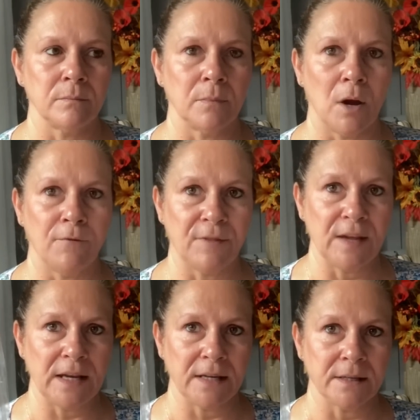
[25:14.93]
of
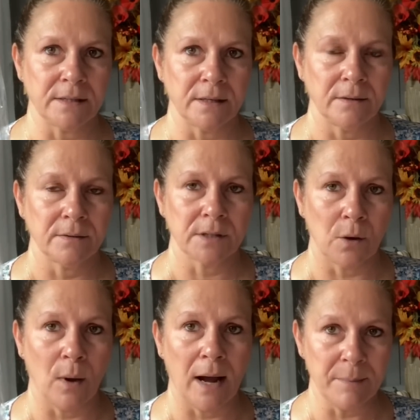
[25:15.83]
these.
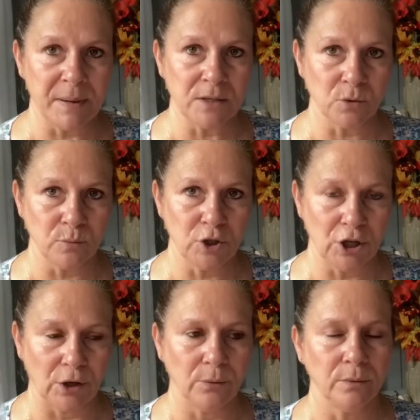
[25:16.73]
So I picked up
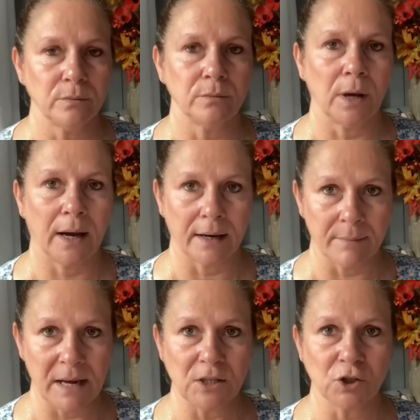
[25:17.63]
2 and I
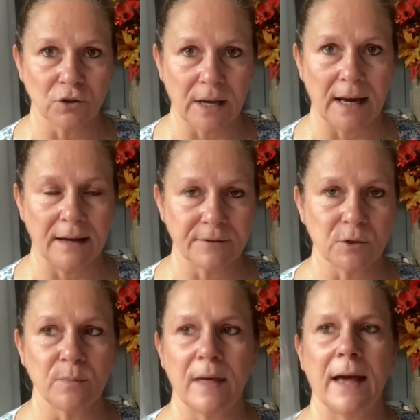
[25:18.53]
made sure that I left
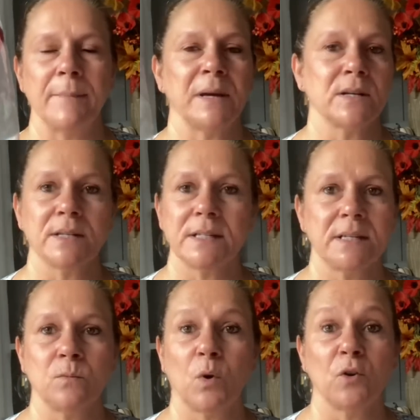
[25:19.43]
some there because I
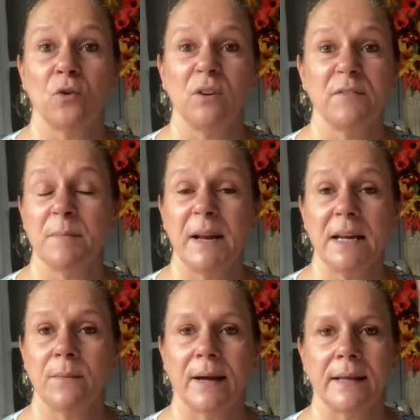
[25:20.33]
didn't want all of them
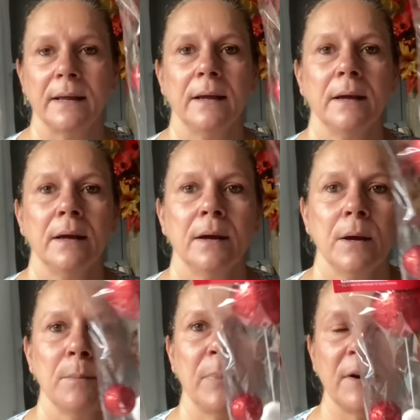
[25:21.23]
anyway.
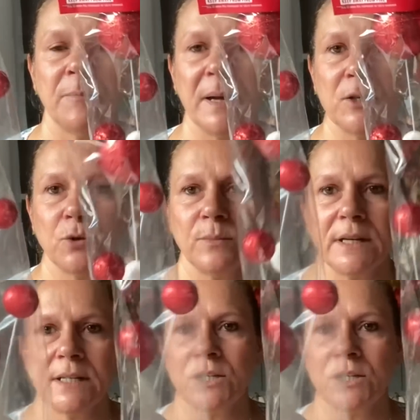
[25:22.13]
But I've picked up these